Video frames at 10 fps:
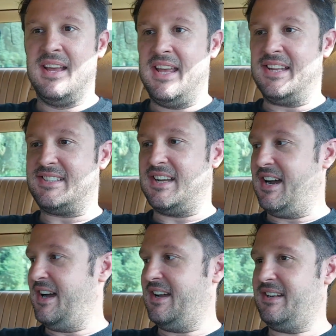
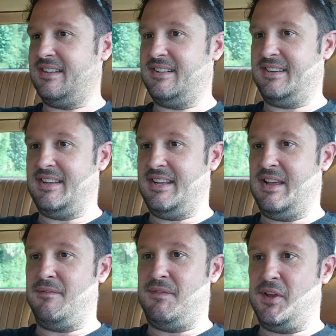
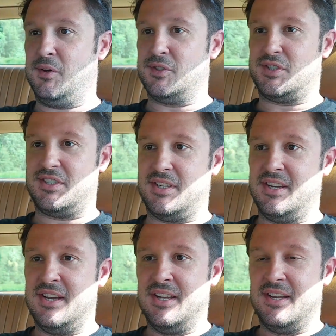It feels,
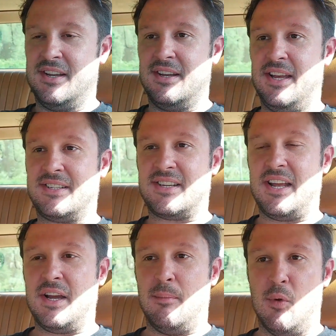it's
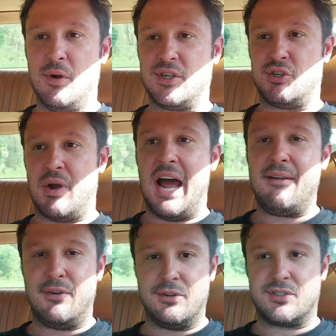like a more
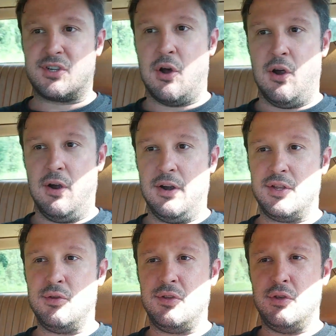driver's car.
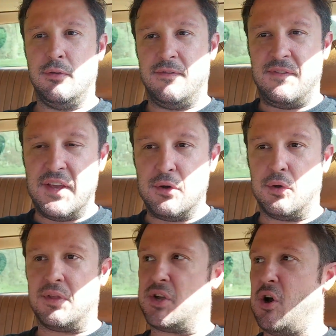You
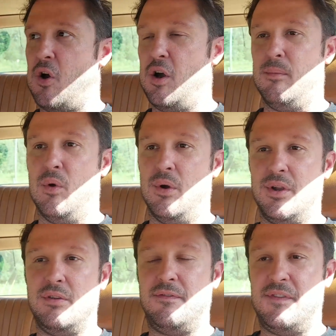feel the car more,
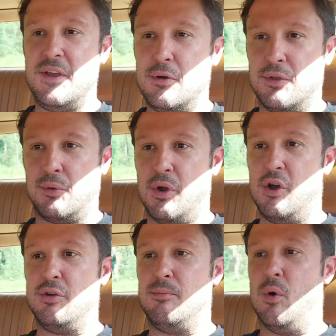you feel the
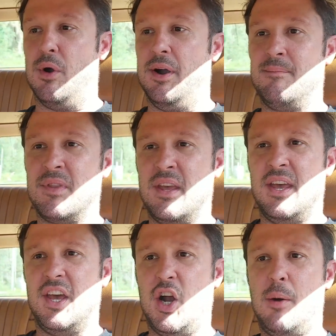road more.
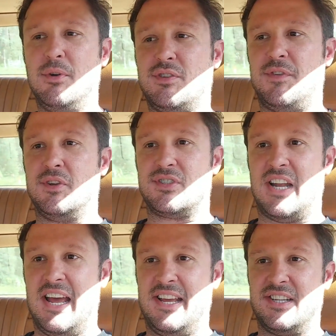It almost feels
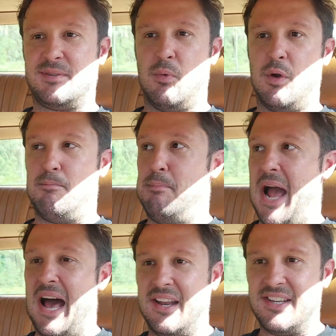like it's more
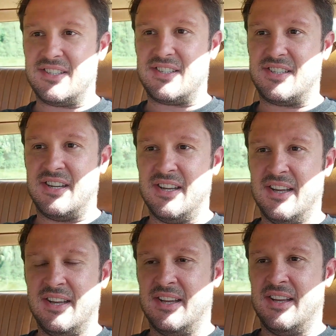balanced.
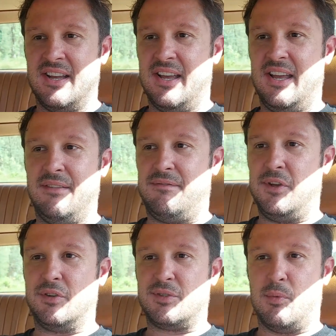It
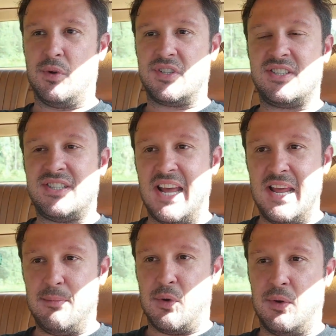feels more
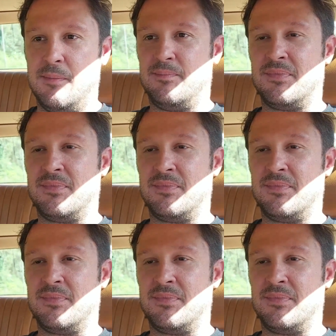stable.